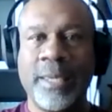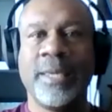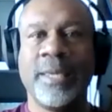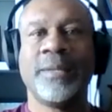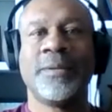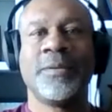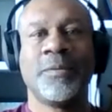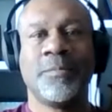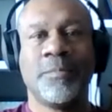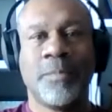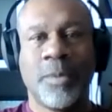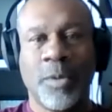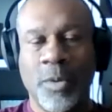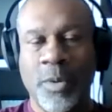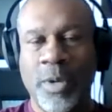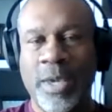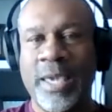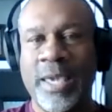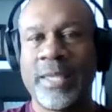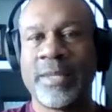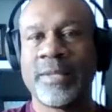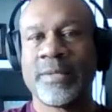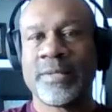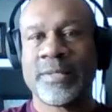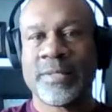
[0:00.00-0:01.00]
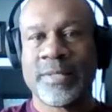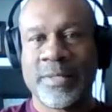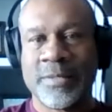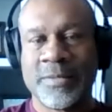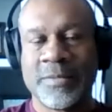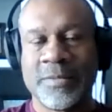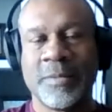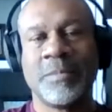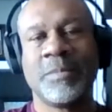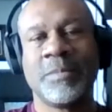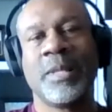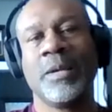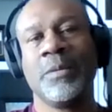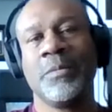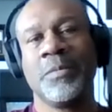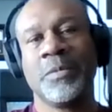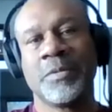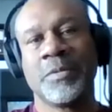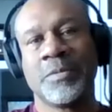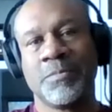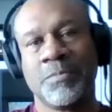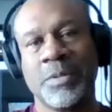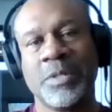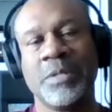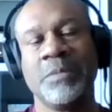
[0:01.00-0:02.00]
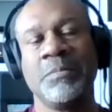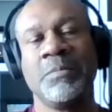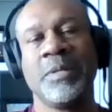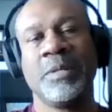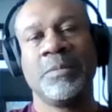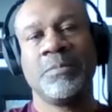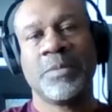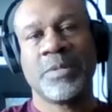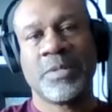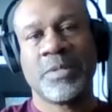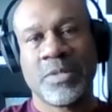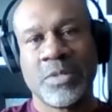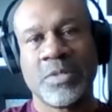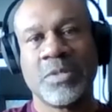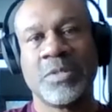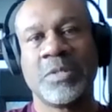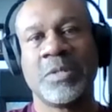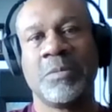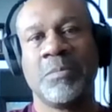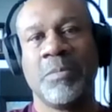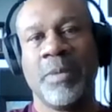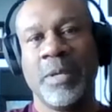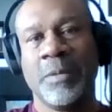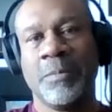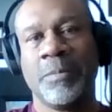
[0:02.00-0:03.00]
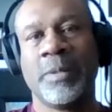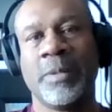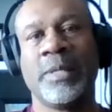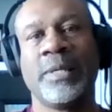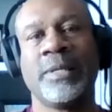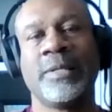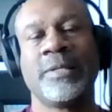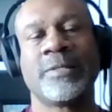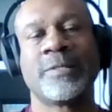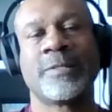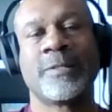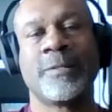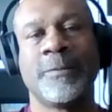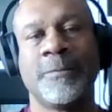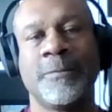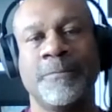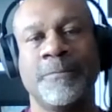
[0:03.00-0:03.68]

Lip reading: and LeBeau had a system that was putting me in position to make plays.